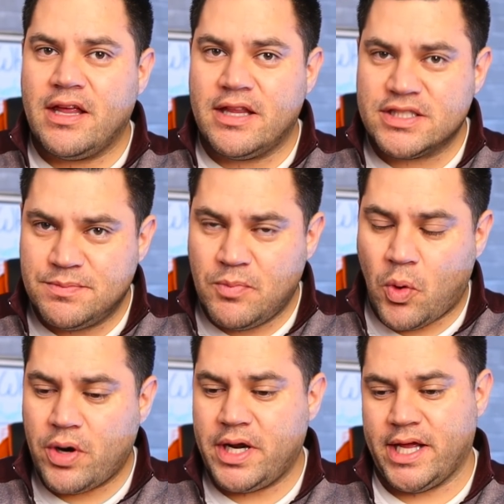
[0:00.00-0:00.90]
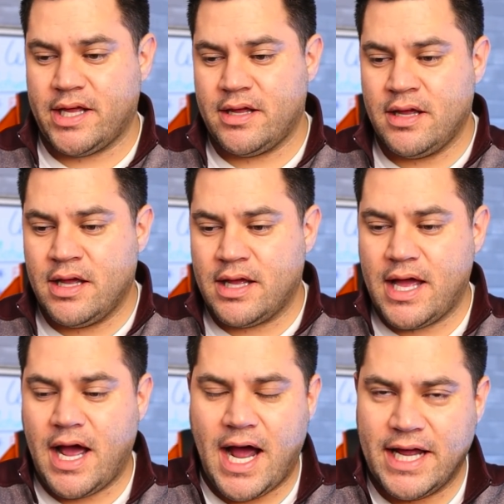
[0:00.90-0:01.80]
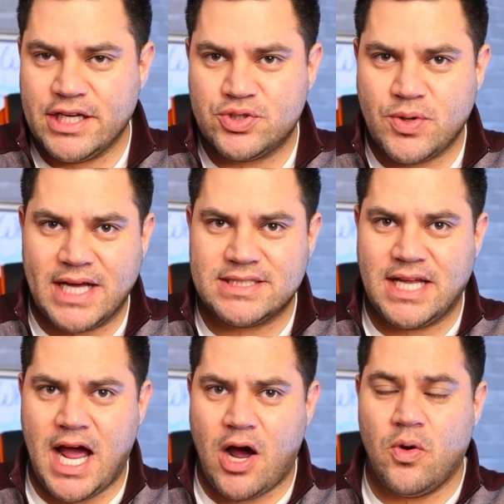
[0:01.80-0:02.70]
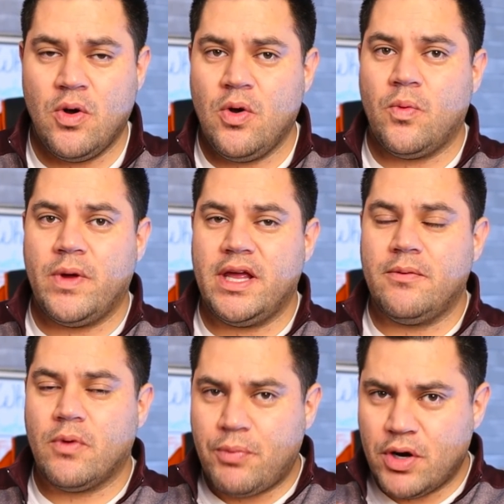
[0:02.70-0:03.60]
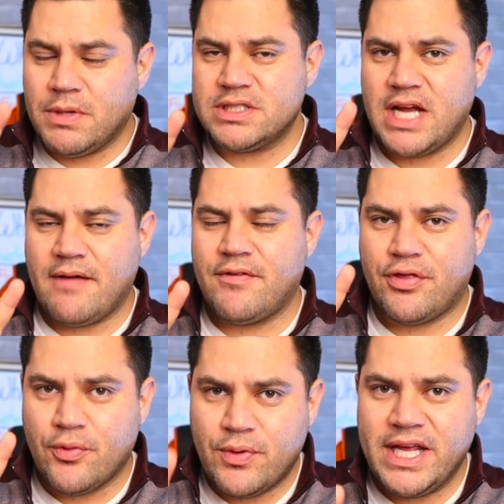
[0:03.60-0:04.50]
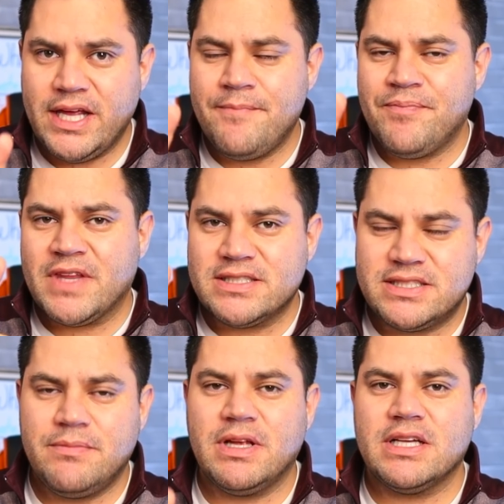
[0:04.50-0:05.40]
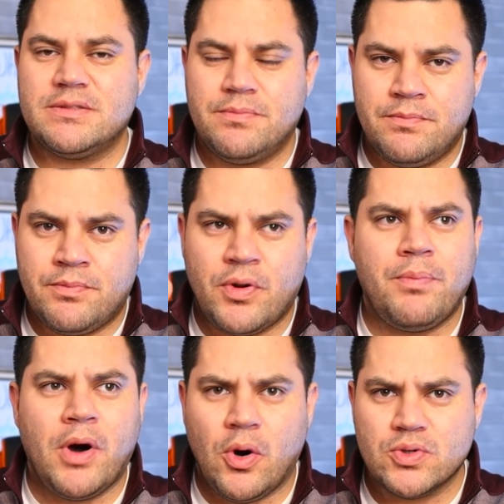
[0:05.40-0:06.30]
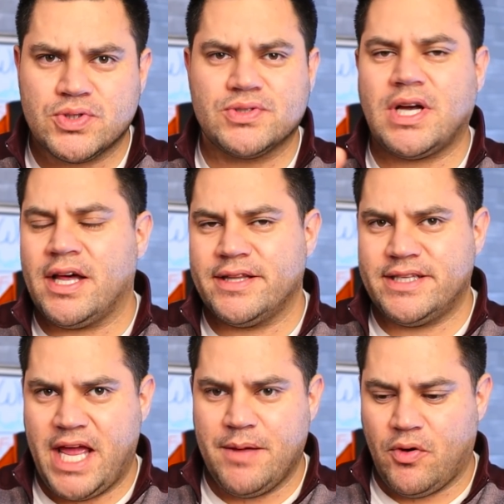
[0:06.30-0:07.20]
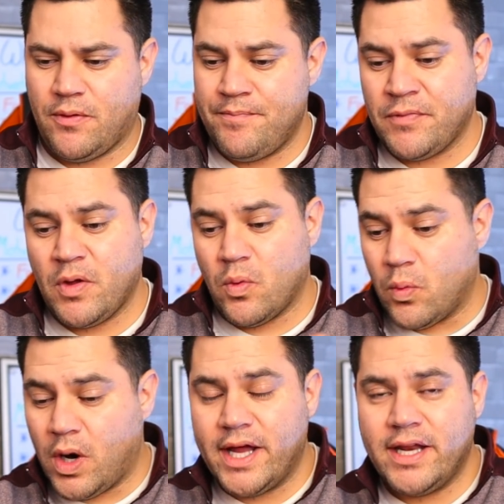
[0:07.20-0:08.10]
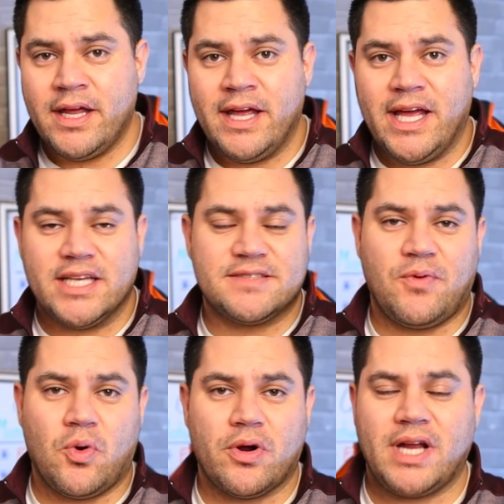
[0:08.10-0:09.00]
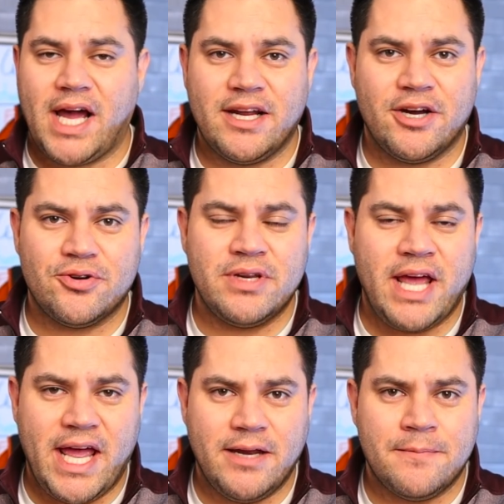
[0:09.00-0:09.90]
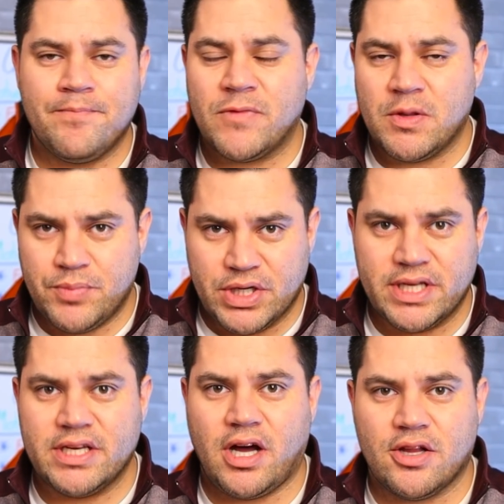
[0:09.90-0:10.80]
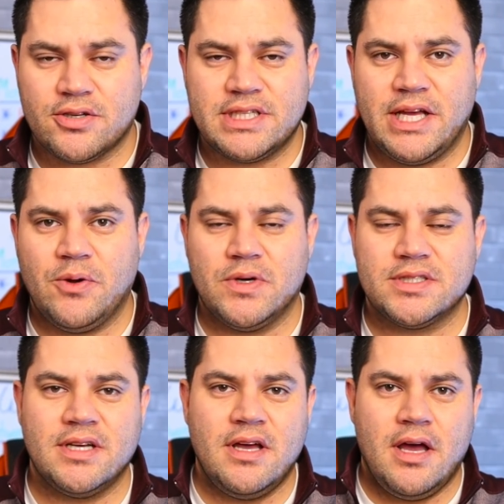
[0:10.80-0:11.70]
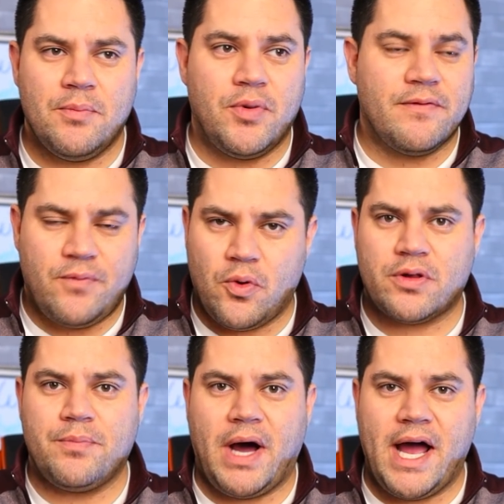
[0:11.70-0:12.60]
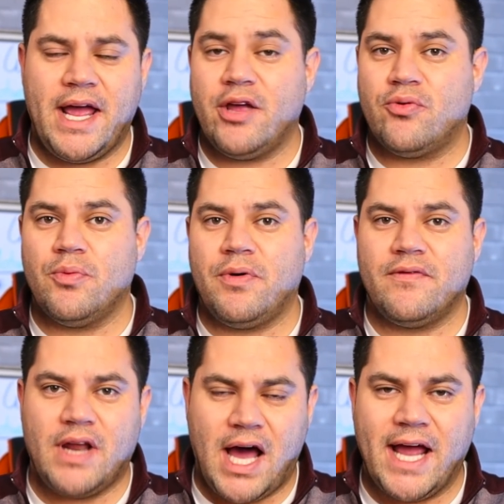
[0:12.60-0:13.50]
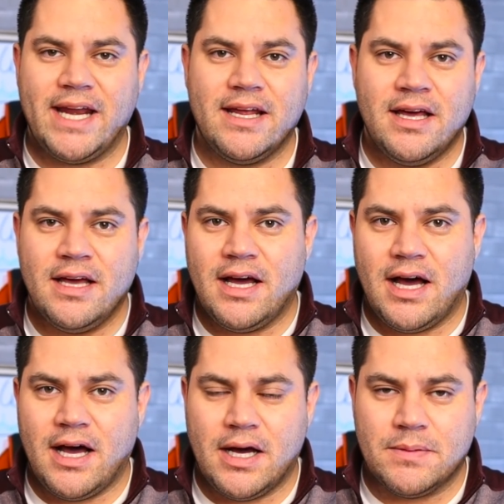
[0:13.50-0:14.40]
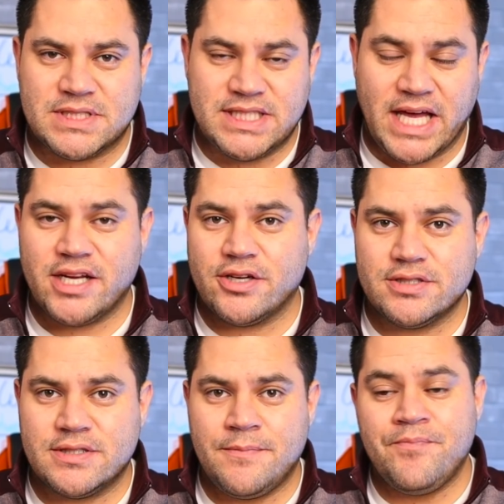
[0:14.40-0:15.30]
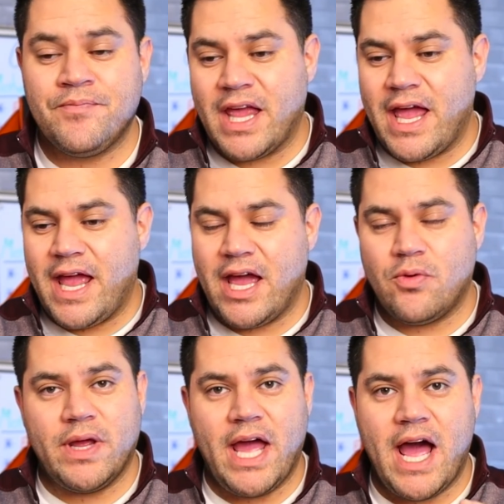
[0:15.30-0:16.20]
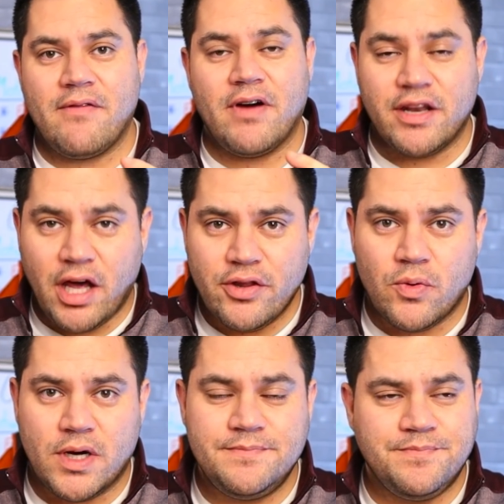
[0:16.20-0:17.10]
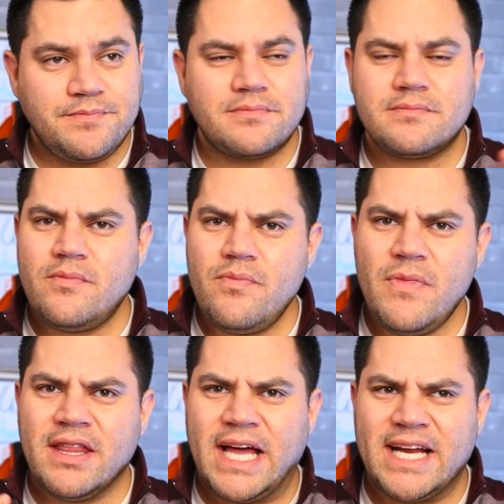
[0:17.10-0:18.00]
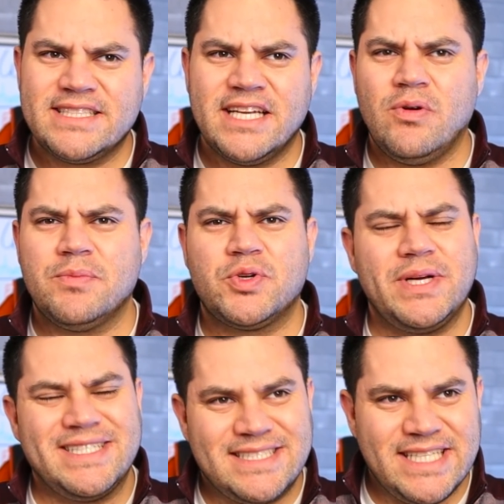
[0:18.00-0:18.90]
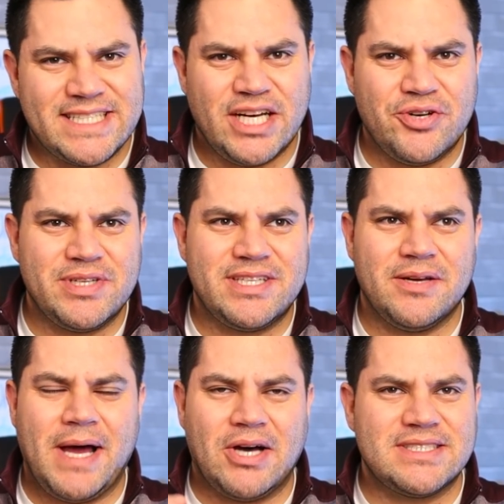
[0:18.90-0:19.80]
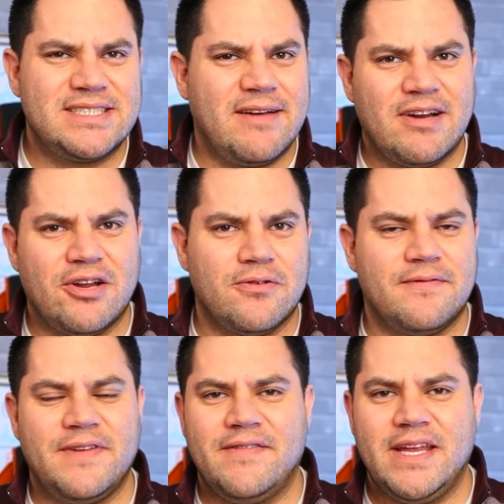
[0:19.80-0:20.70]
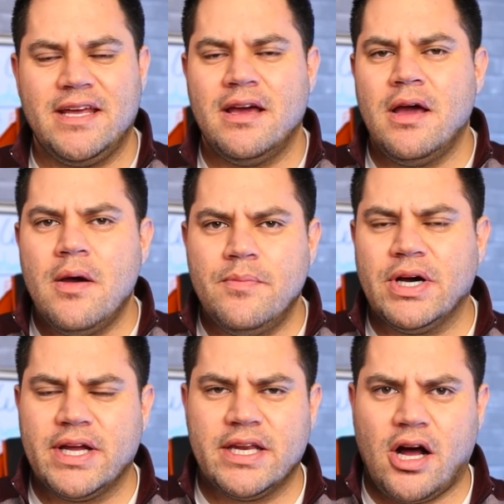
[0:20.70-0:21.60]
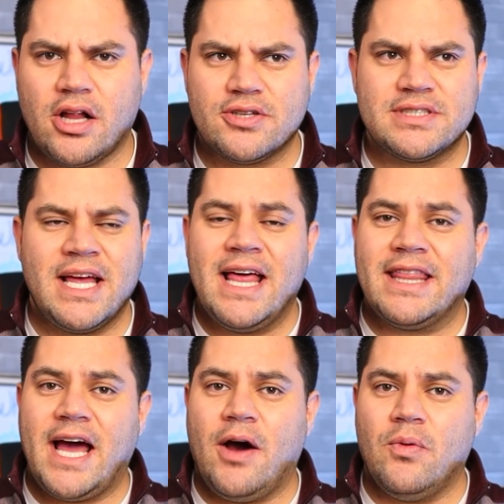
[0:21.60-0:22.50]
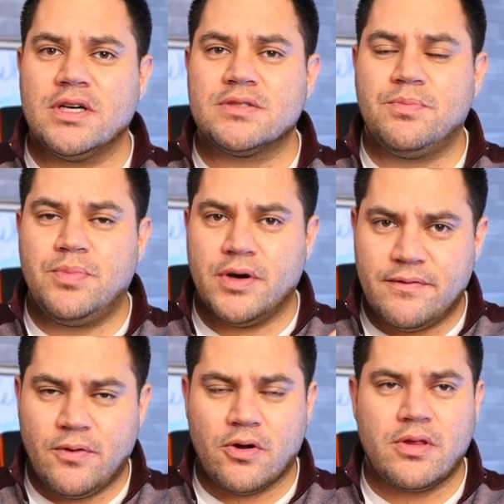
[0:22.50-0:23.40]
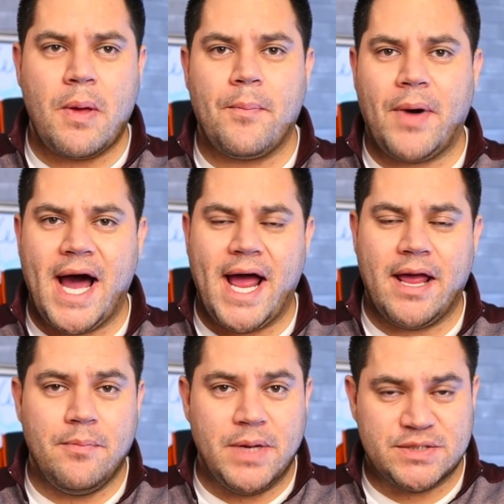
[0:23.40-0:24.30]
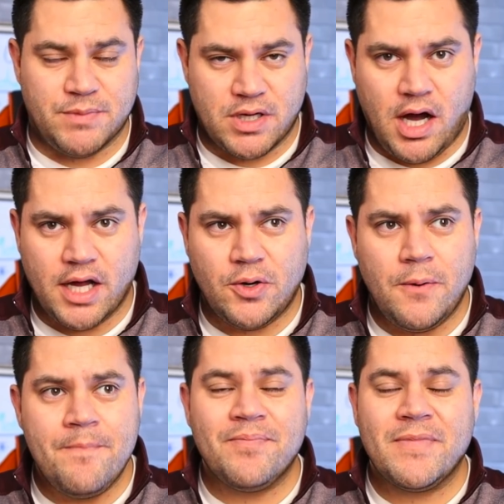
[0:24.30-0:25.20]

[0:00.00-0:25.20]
this morning, I addressed how we, we pretty much have three stimulus proposals on the table. One, it's for $908 billion. It was put forth by a group of nine um, senators and we have another one that is anywhere between 600 to about 750 billion dollars. That was put forth by Mitch McConnell.